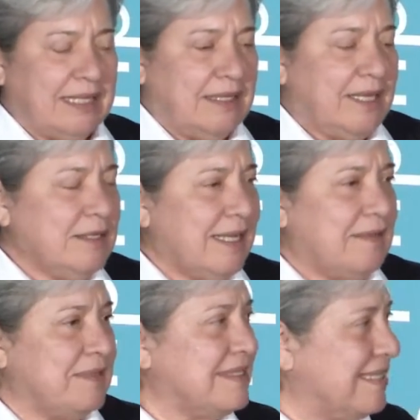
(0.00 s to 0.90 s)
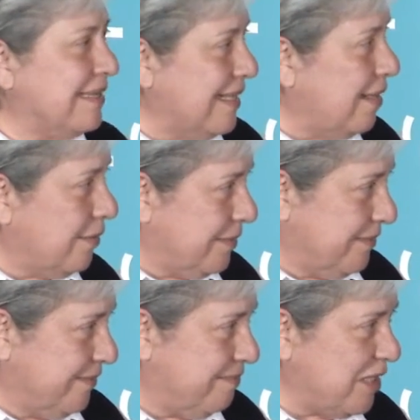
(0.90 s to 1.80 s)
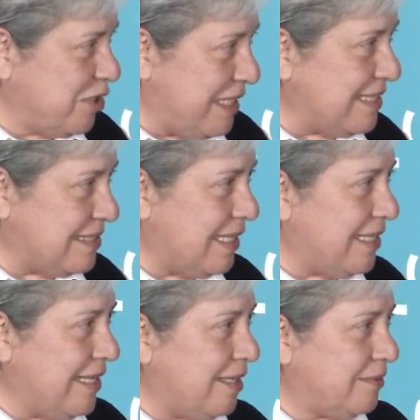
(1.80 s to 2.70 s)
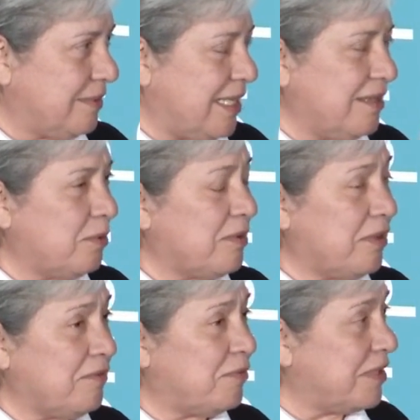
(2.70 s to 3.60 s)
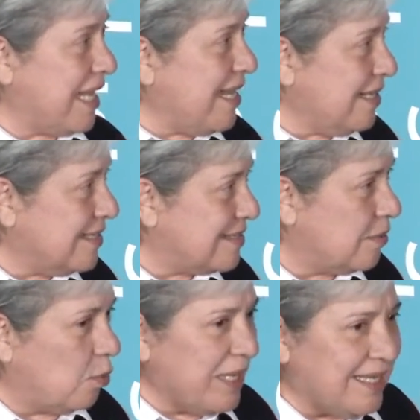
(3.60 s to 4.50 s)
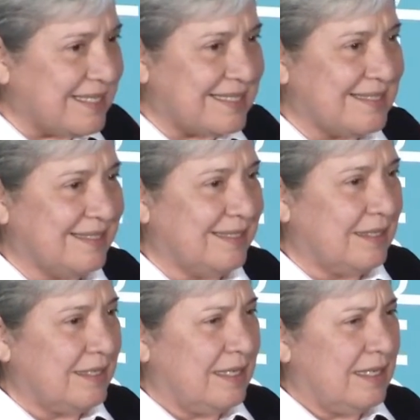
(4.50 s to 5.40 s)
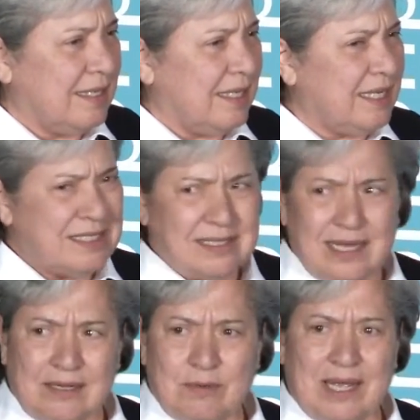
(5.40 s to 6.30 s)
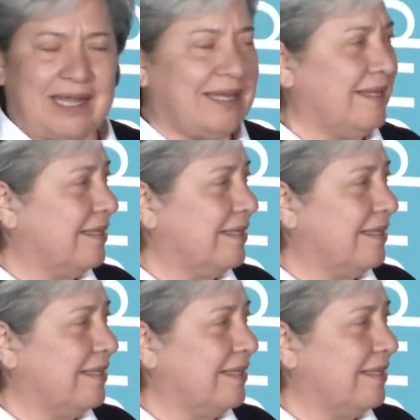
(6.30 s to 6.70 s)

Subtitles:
They could not even sit down, much less lay down, and they were there for days, weeks. It's not right.